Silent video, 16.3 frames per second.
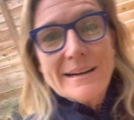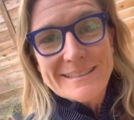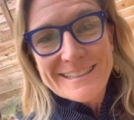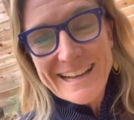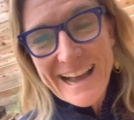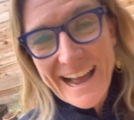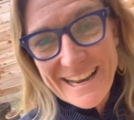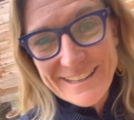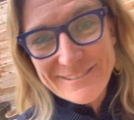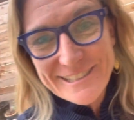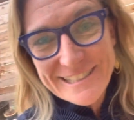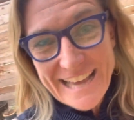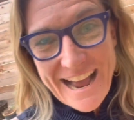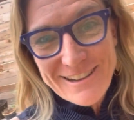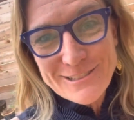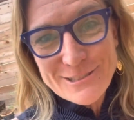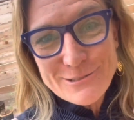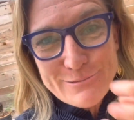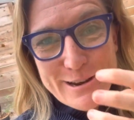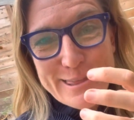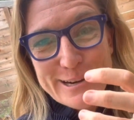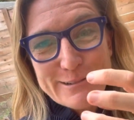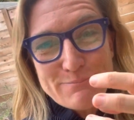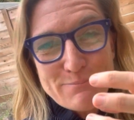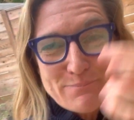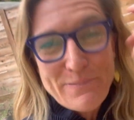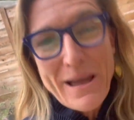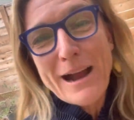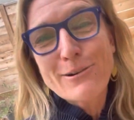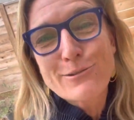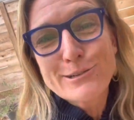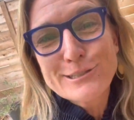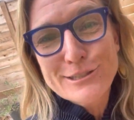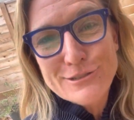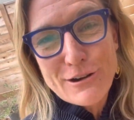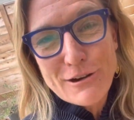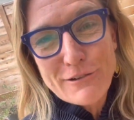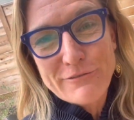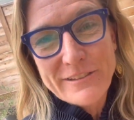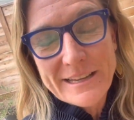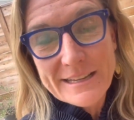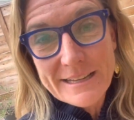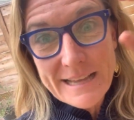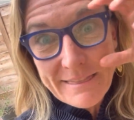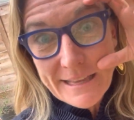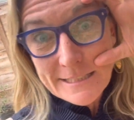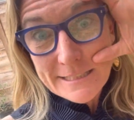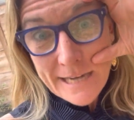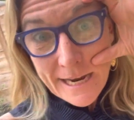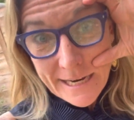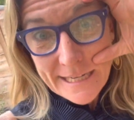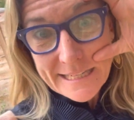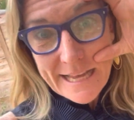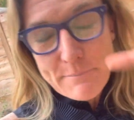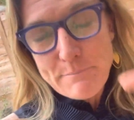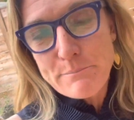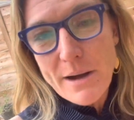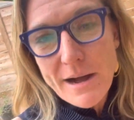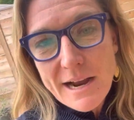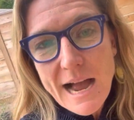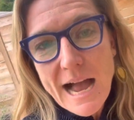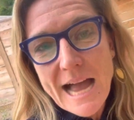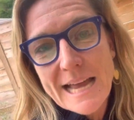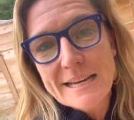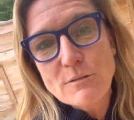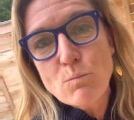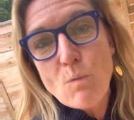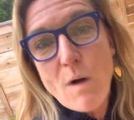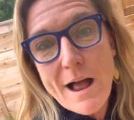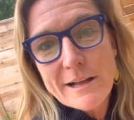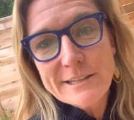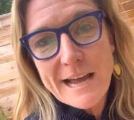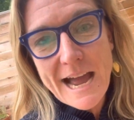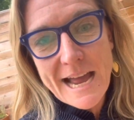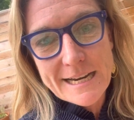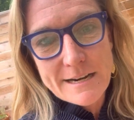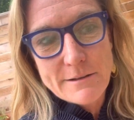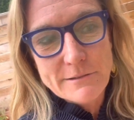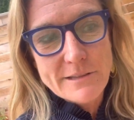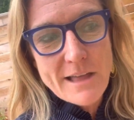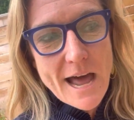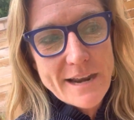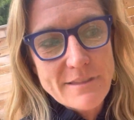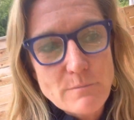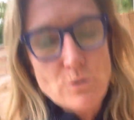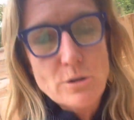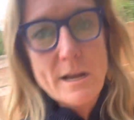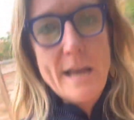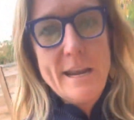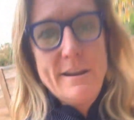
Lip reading: kind of sound where they're backwards snarfing. Again, they kind of get bug-eyed and wild-eyed, and a lot of them will kind